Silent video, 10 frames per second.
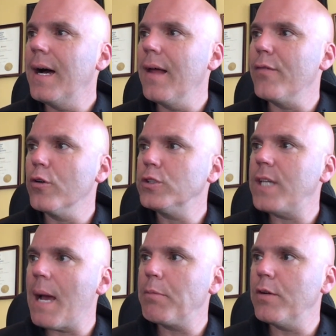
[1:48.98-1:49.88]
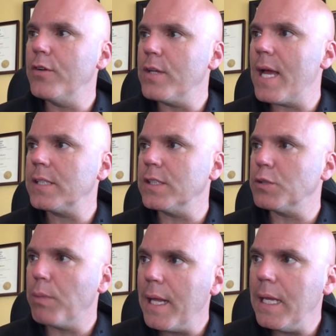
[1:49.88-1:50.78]
the first chapter of your text
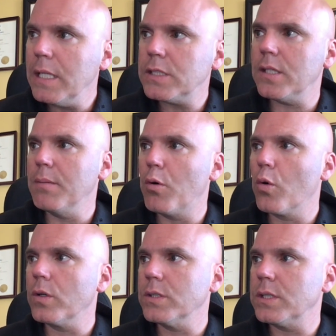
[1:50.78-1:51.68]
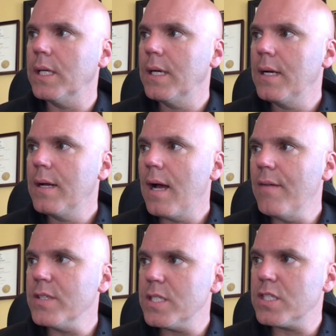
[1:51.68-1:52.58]
explains the importance
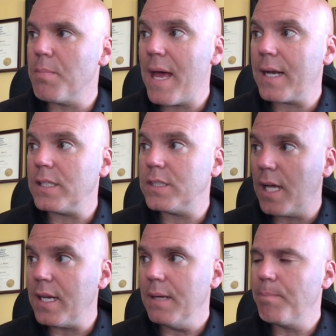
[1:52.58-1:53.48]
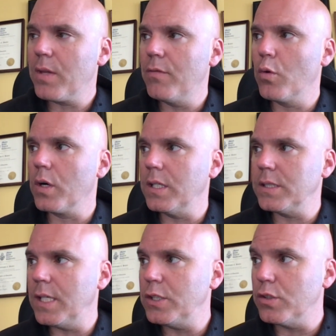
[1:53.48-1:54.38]
of a systematic study of
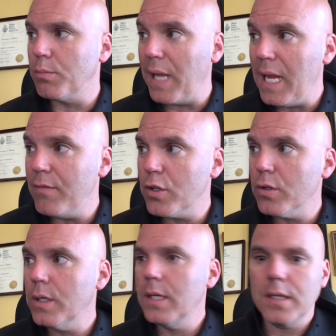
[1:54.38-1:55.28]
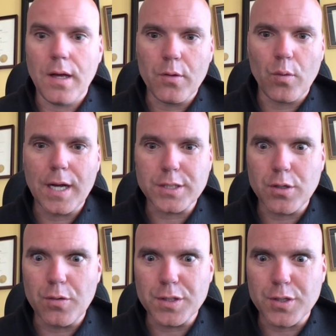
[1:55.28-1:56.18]
organizational behavior, otherwise
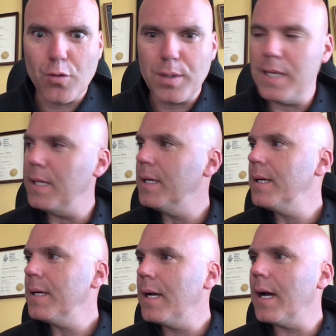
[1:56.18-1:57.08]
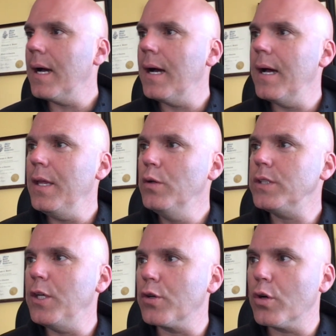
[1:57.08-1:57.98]
known as OB.
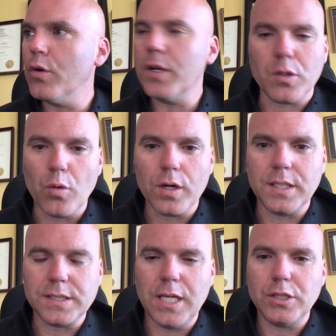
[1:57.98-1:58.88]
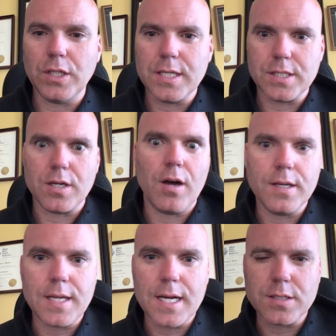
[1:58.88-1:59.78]
Using your current organization as a
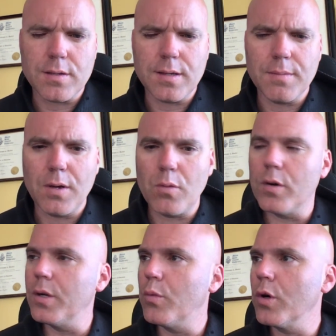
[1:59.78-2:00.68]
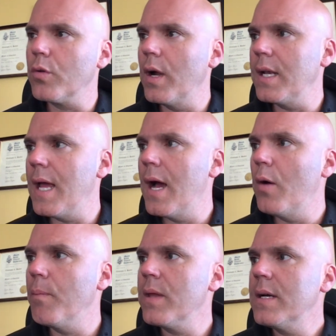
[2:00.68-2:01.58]
context, think about where you work right
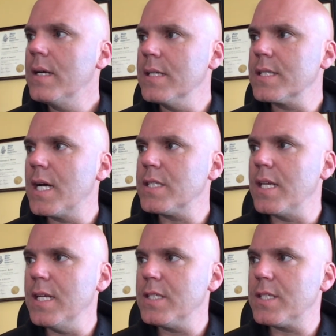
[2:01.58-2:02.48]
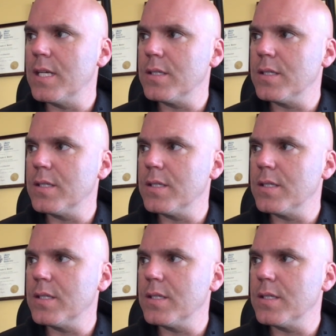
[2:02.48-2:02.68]
now. Discuss an instance